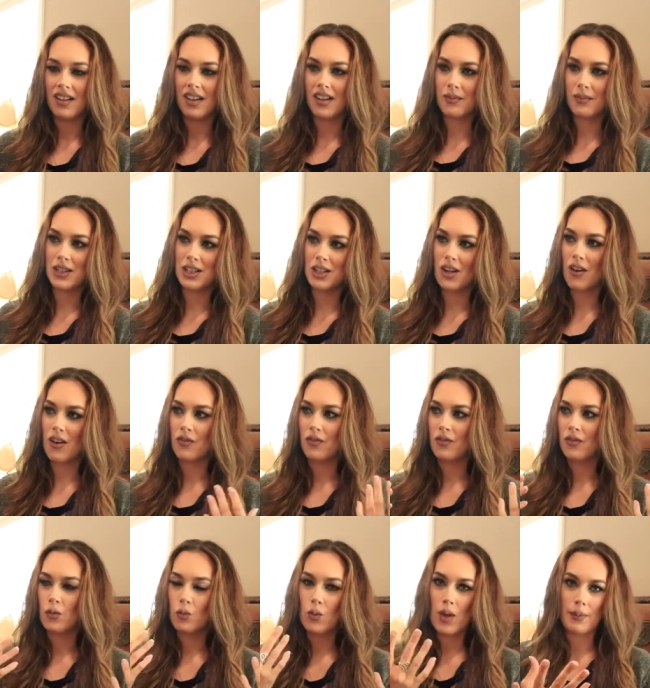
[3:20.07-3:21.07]
I mean, you have
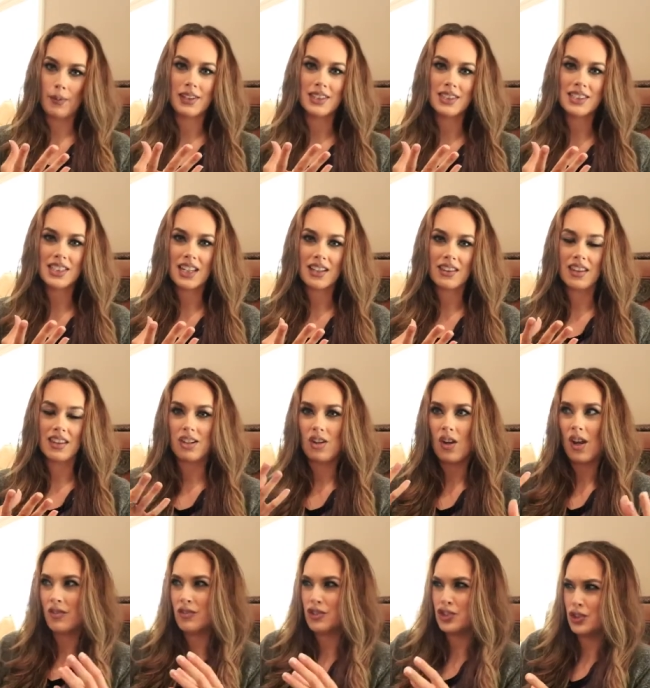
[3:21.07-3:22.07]
women's, then you
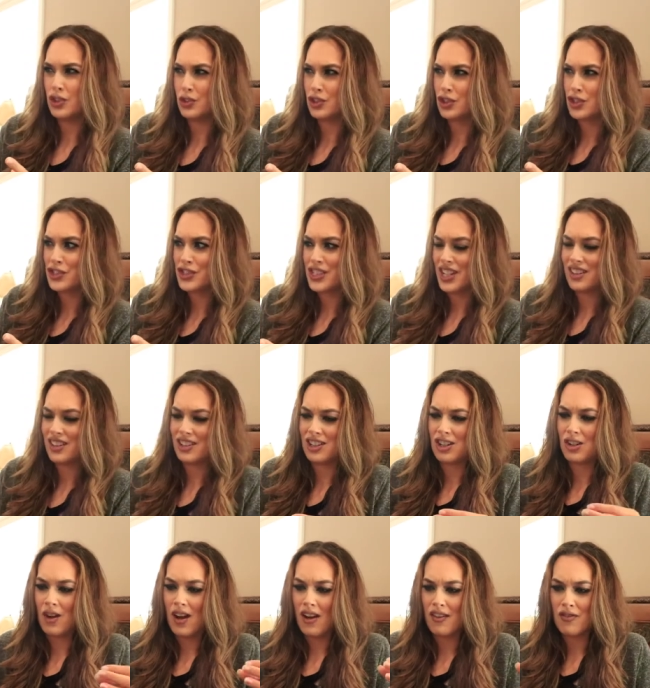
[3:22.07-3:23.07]
have juniors, and then
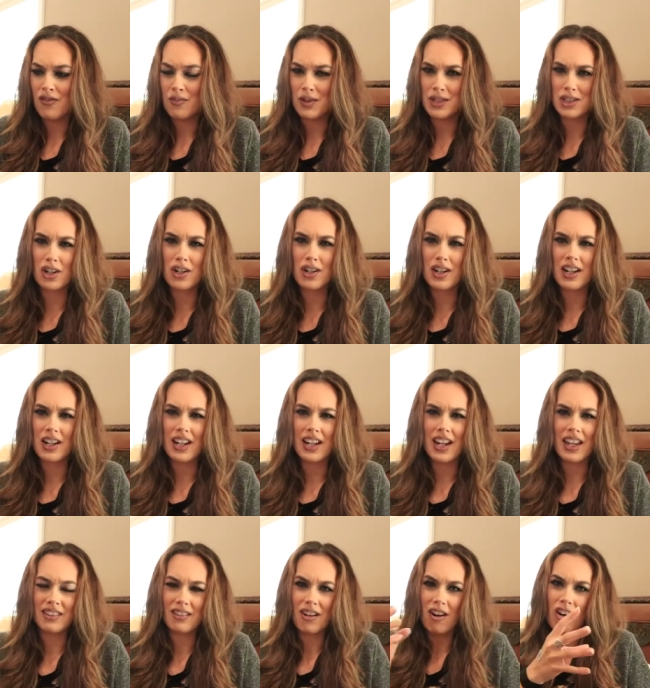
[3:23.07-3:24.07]
you have maternity,
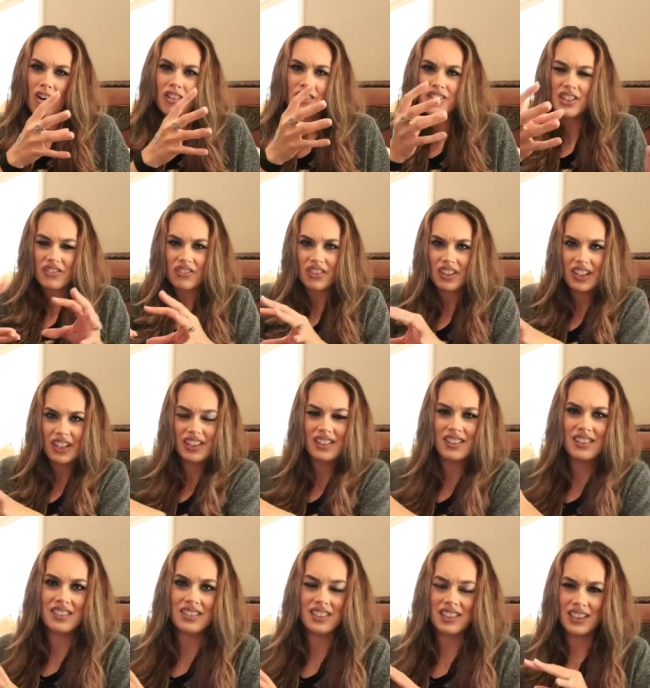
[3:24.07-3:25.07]
and they're all different,
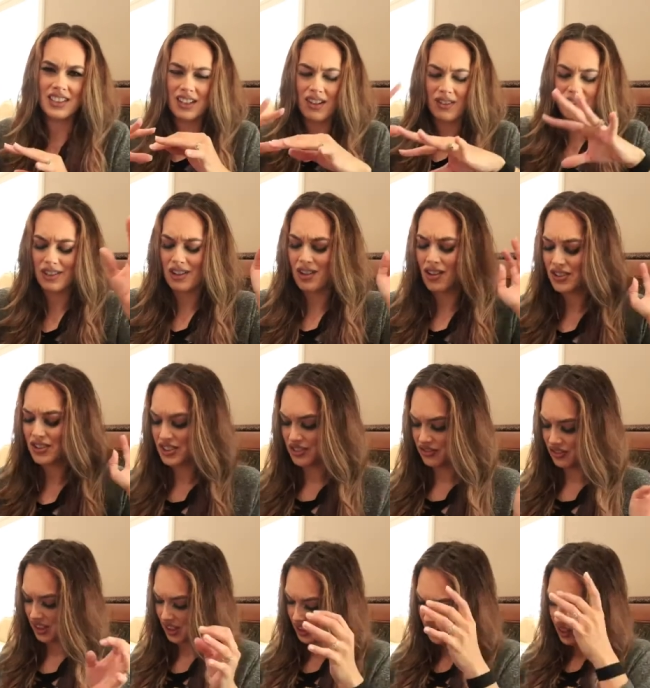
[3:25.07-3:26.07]
you know, they're all different.